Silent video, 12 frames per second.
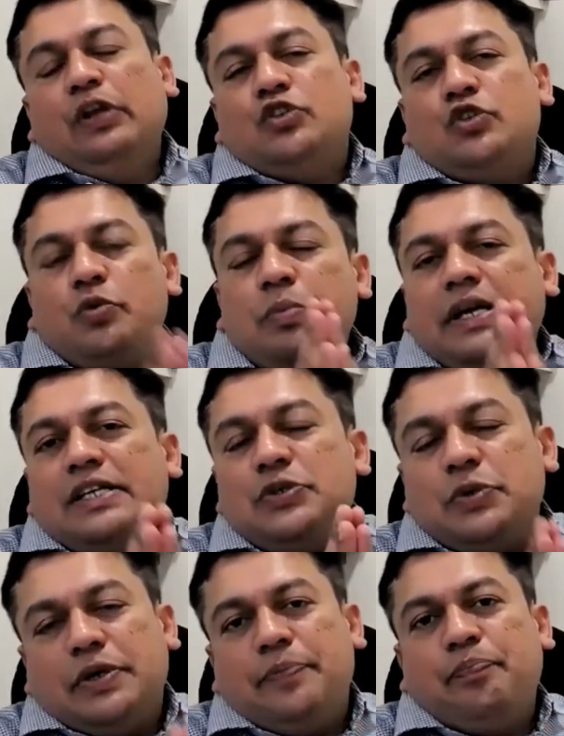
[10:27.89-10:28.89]
So make
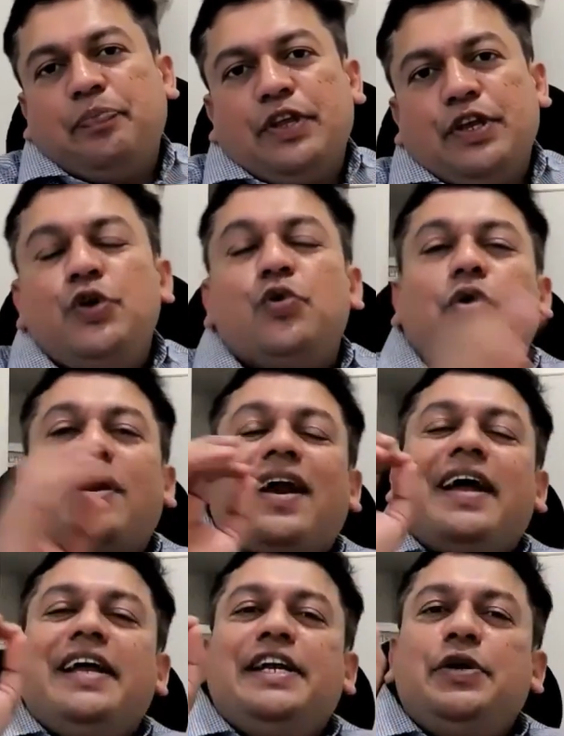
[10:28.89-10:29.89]
sure you
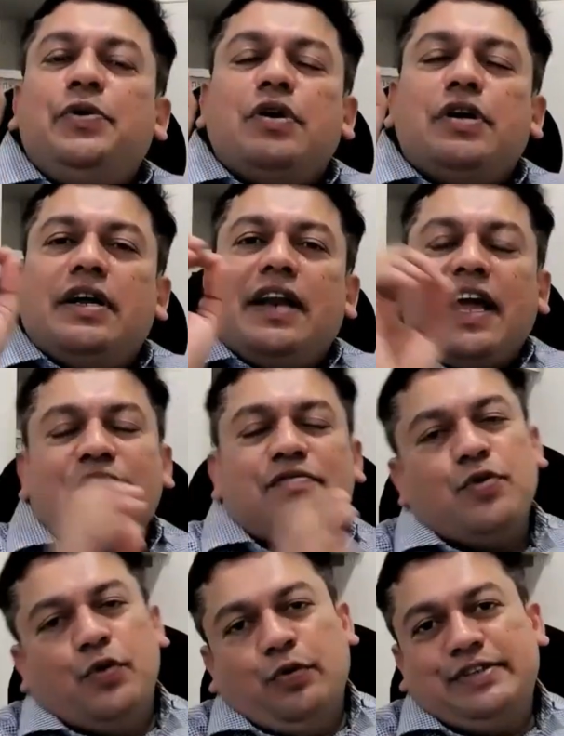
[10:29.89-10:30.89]
write your
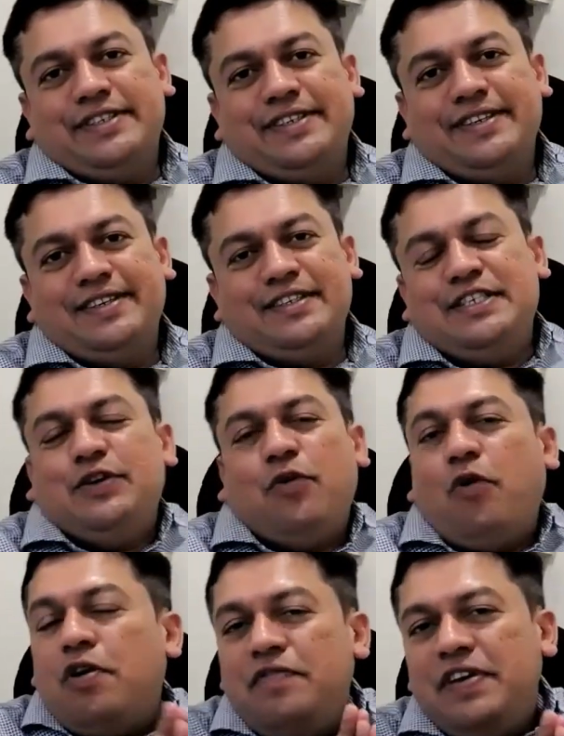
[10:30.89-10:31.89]
life goals. See,
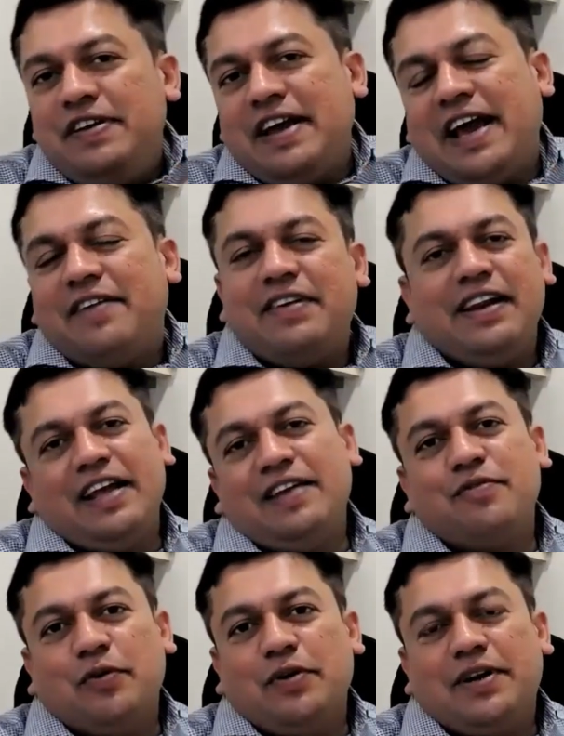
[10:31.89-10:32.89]
all we have a
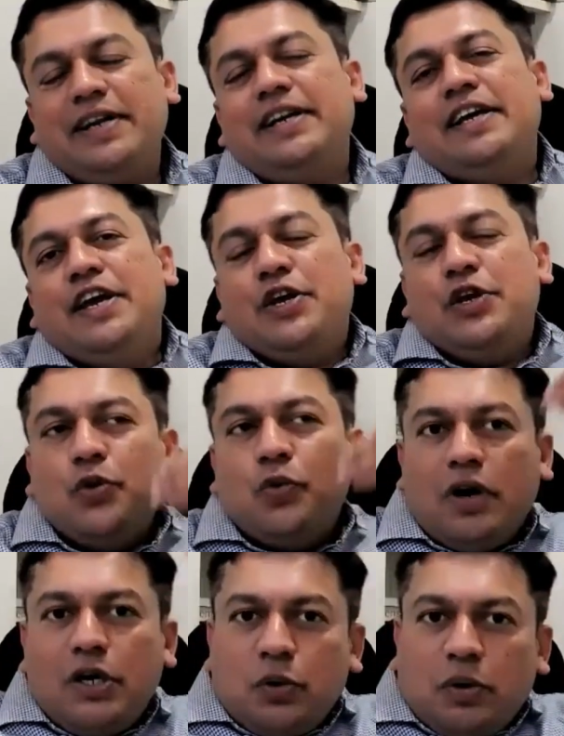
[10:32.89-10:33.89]
life goal, right? You
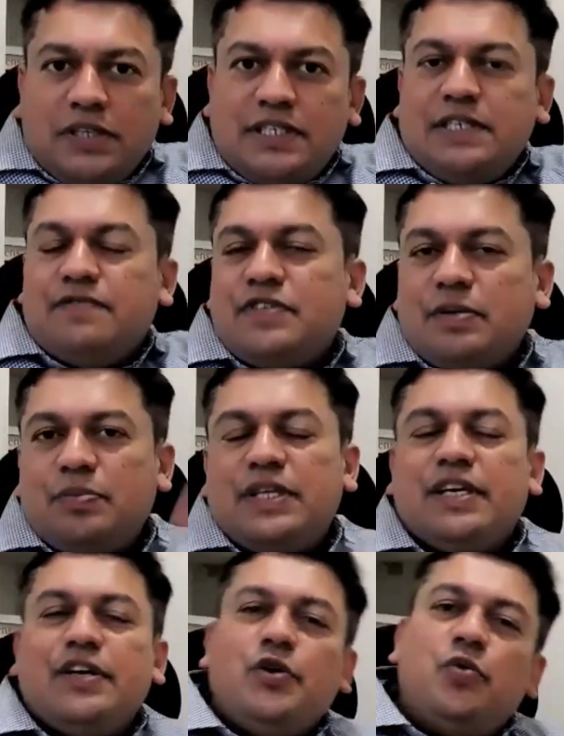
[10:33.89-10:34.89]
want to achieve
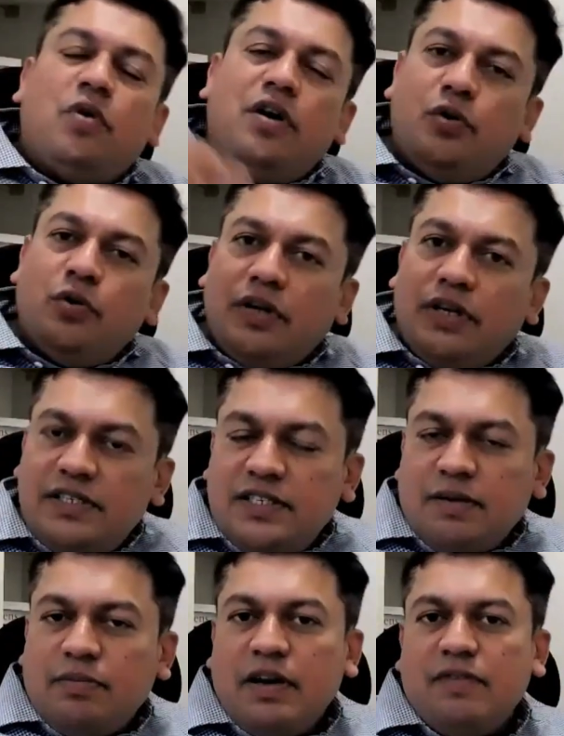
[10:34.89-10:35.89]
something, you want to reach
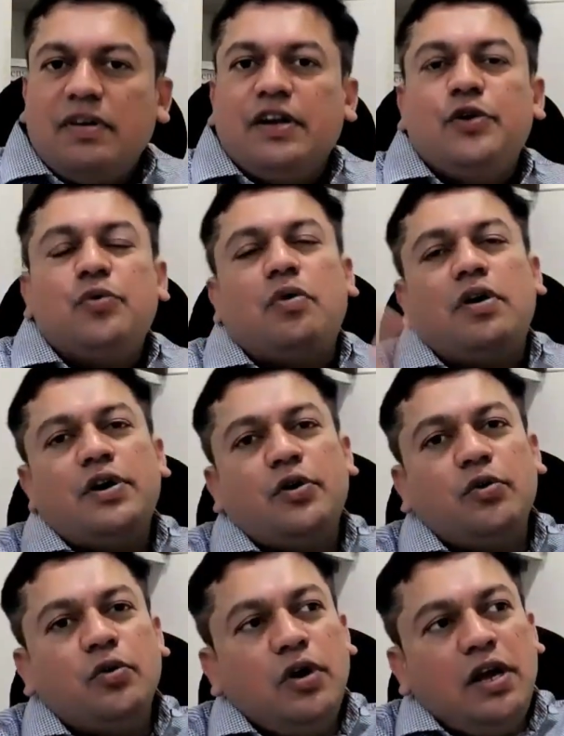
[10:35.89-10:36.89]
some level, you want
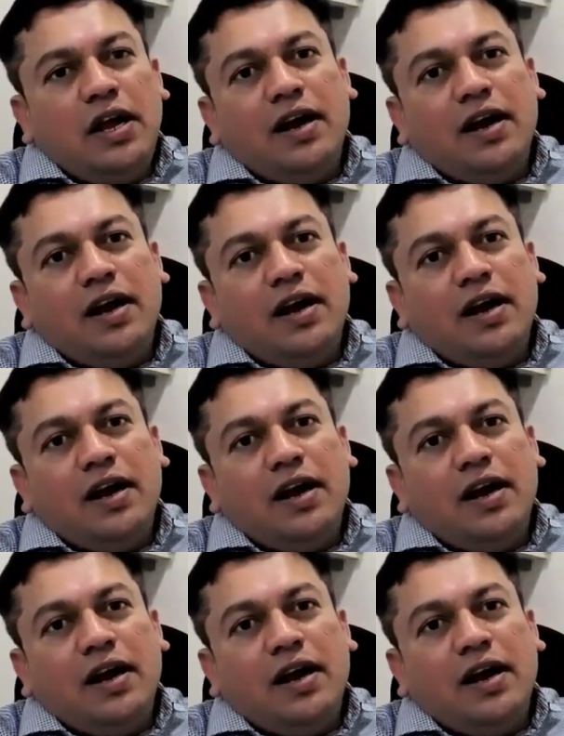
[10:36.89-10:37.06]
to